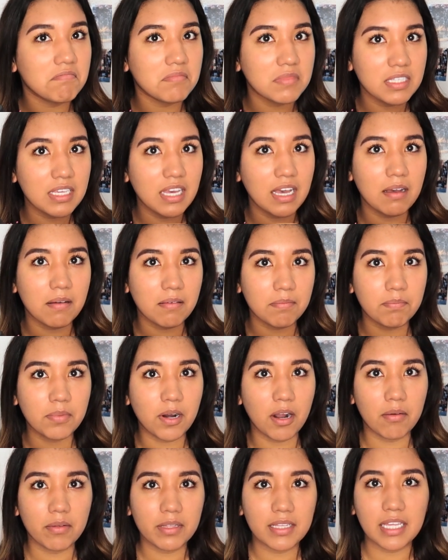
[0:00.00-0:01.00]
Yeah,
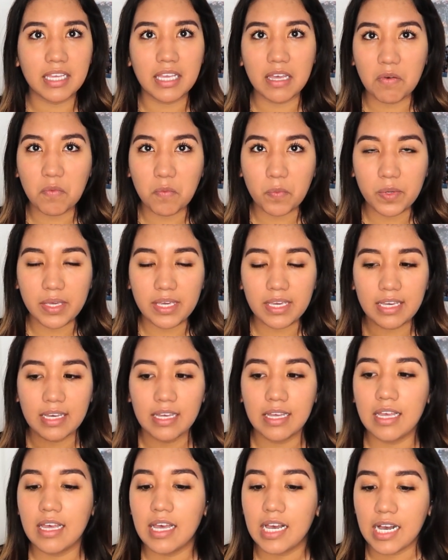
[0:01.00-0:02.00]
probably like a week.
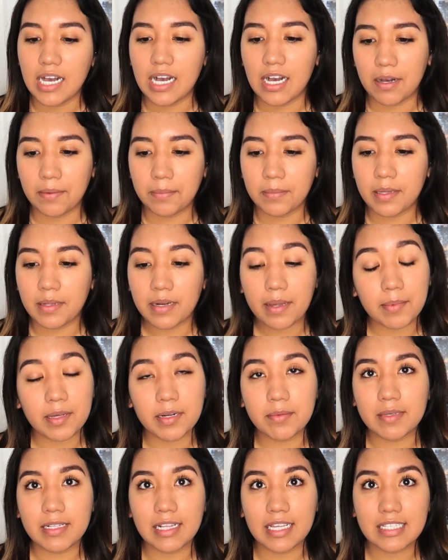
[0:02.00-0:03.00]
Um, and I'm
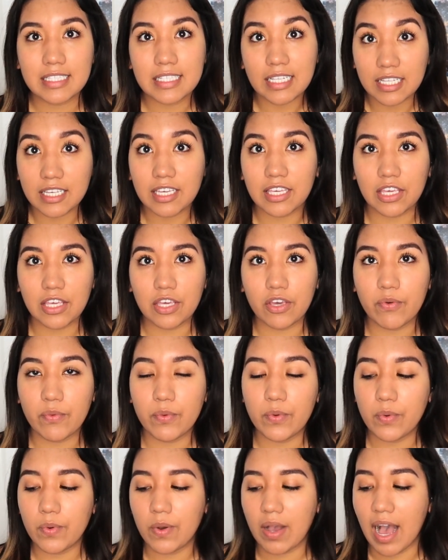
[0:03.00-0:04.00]
gonna be like telling
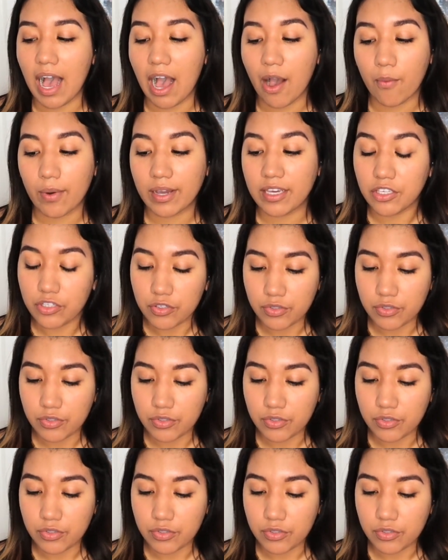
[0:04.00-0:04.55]
you how I